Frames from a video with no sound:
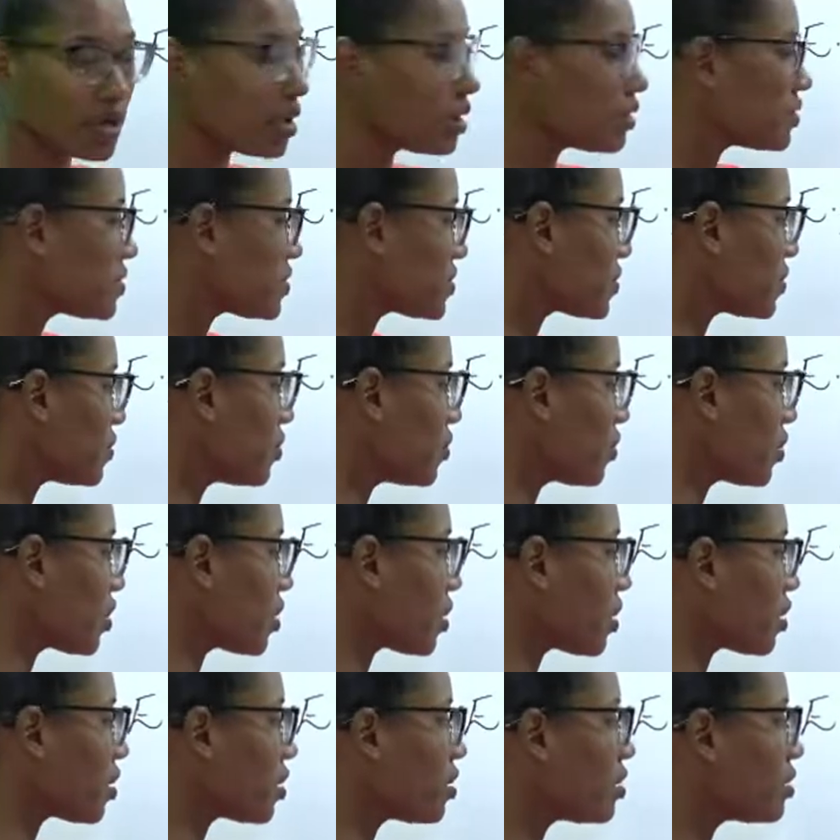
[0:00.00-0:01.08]
And so
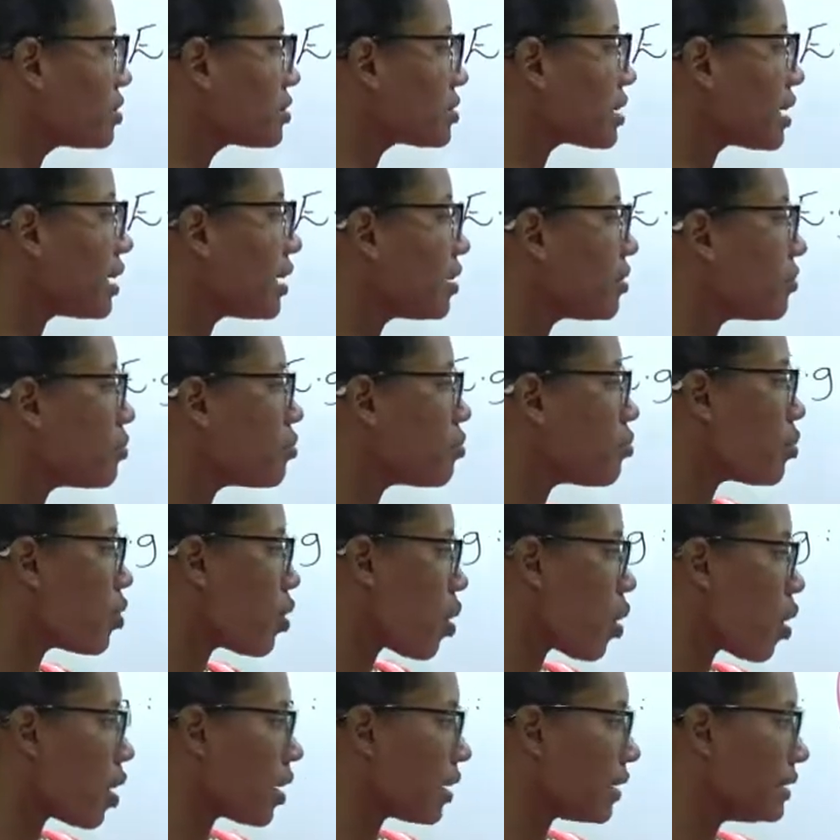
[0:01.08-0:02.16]
girls and
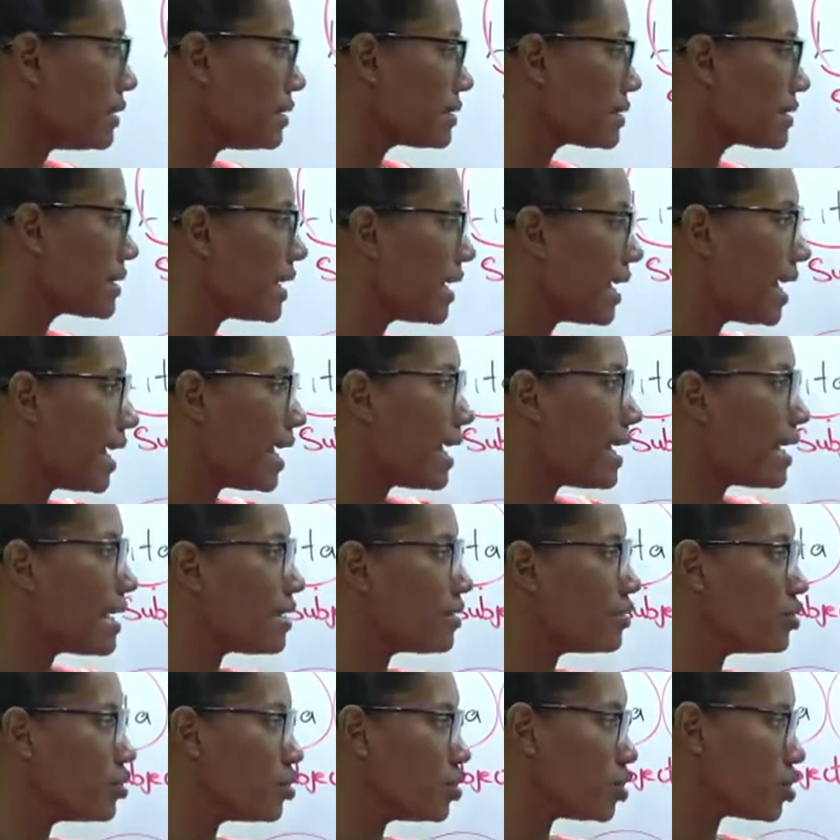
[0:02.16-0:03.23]
boys
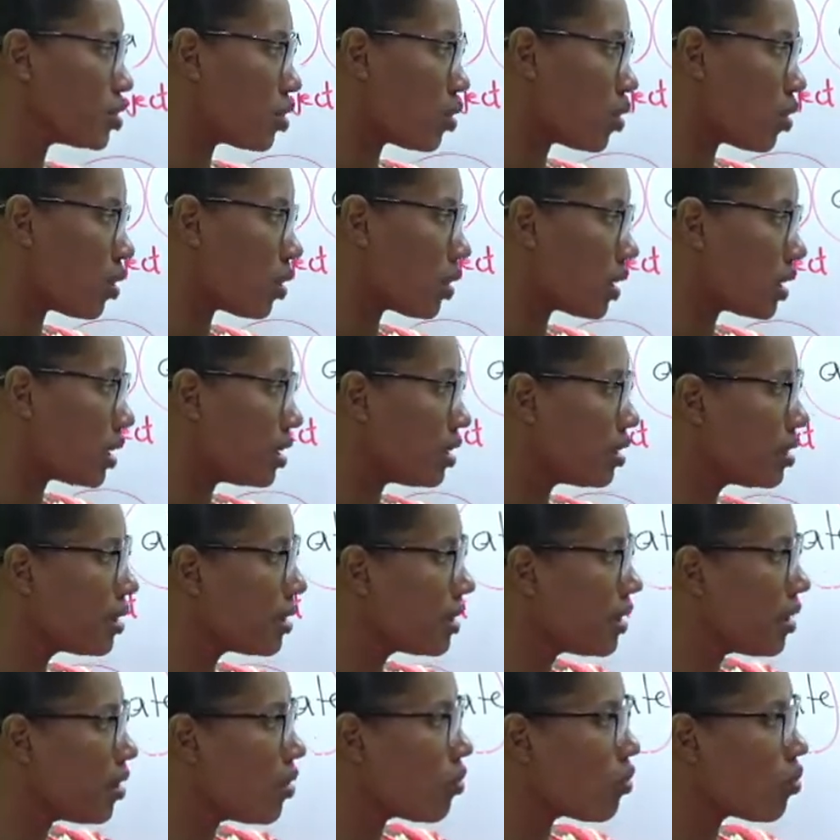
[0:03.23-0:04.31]
enjoy
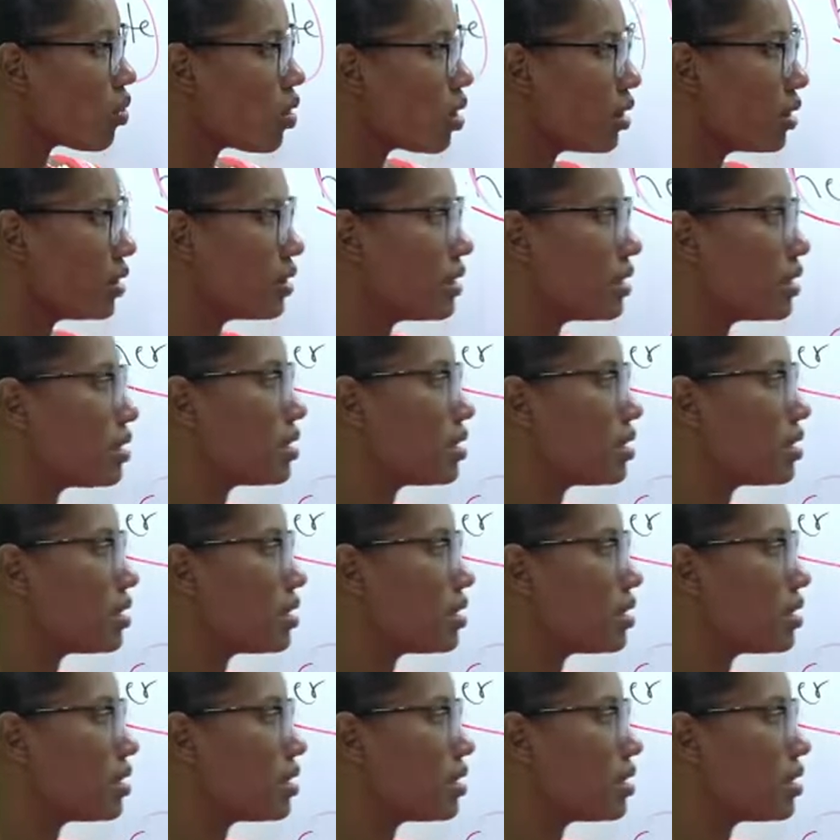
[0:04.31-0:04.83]
one